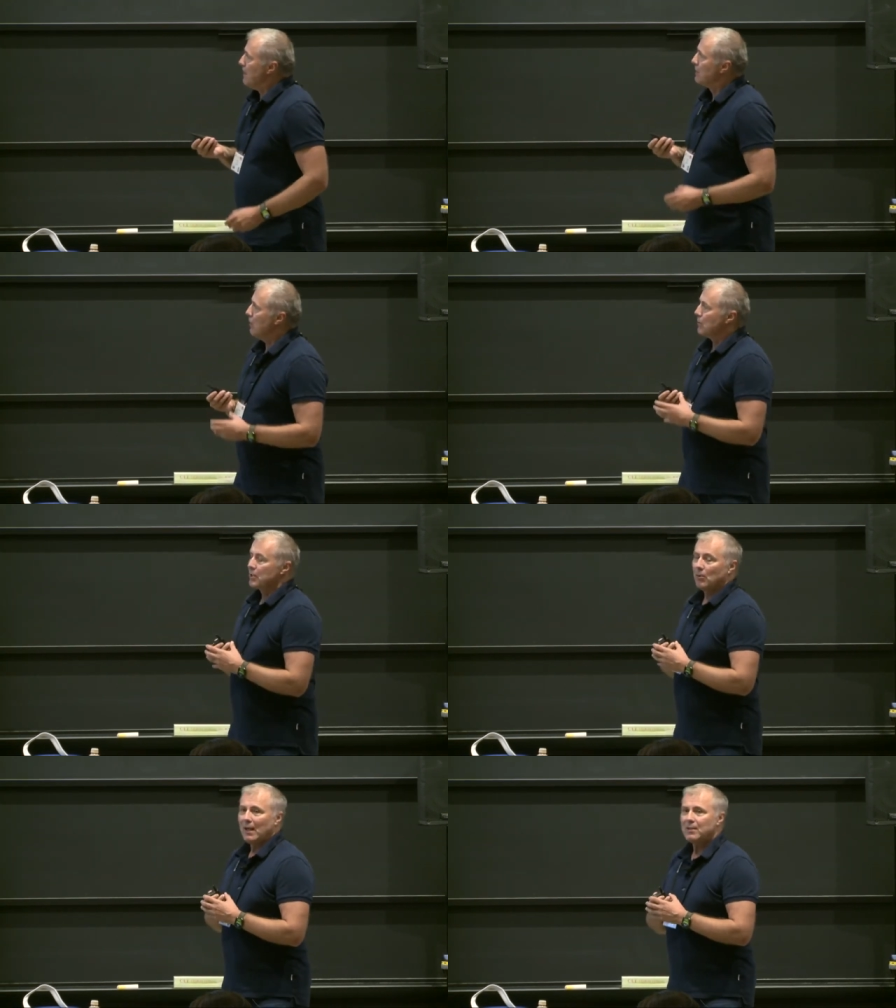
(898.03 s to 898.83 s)

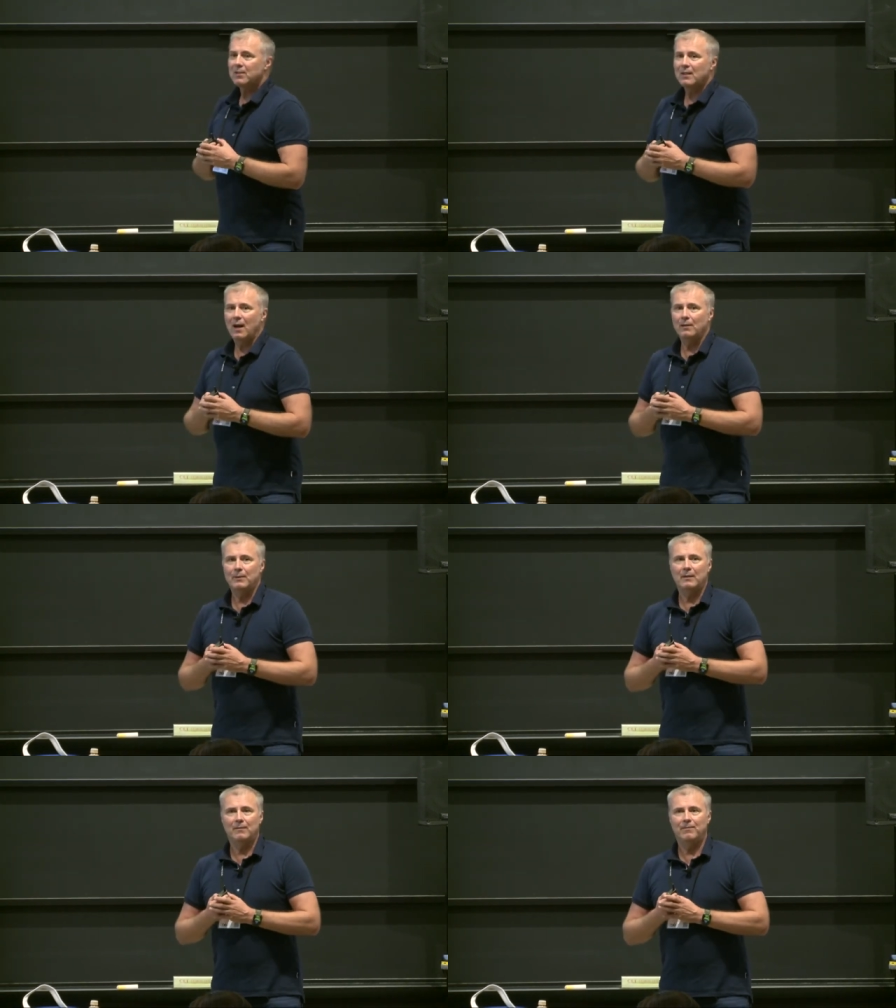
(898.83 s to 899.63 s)
So let's start
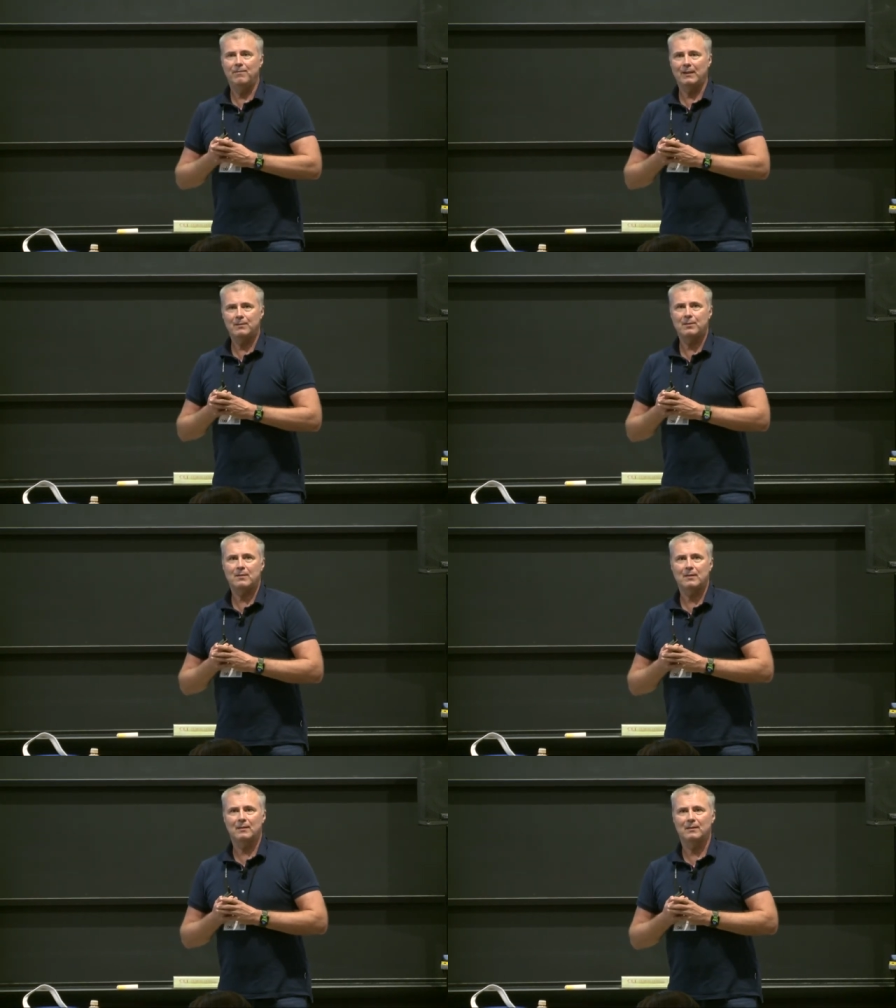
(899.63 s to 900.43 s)
with the
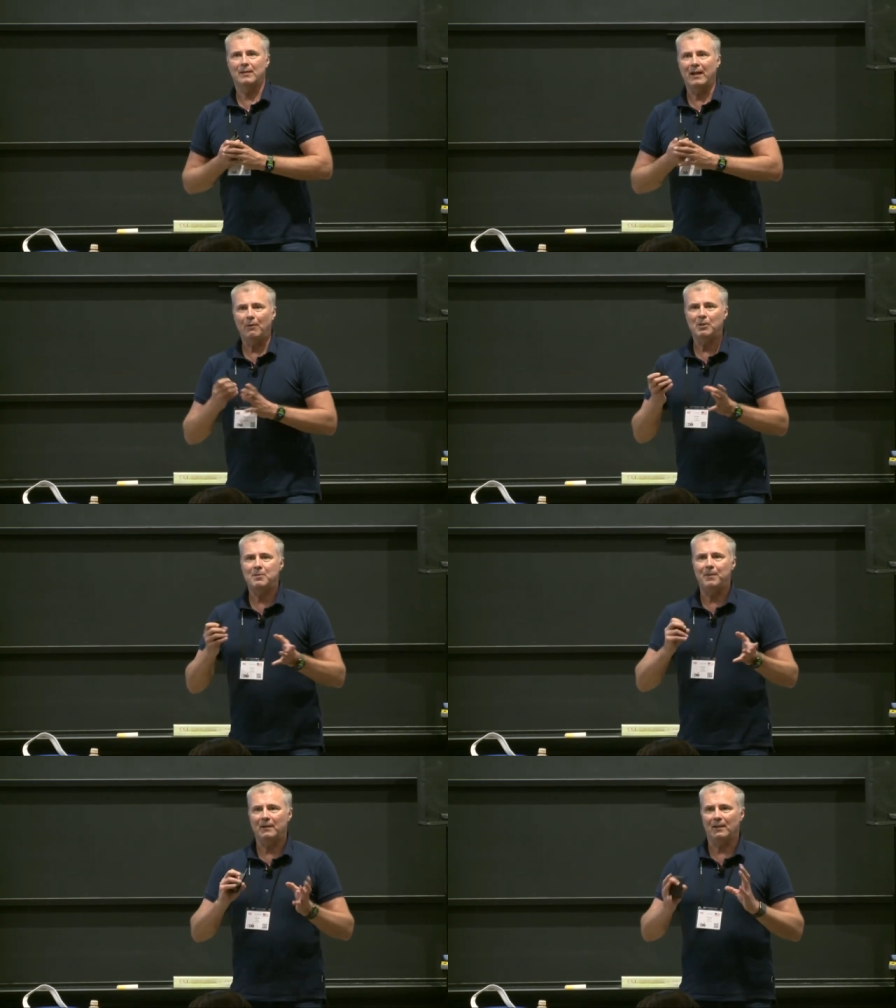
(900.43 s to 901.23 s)
first, and I will spend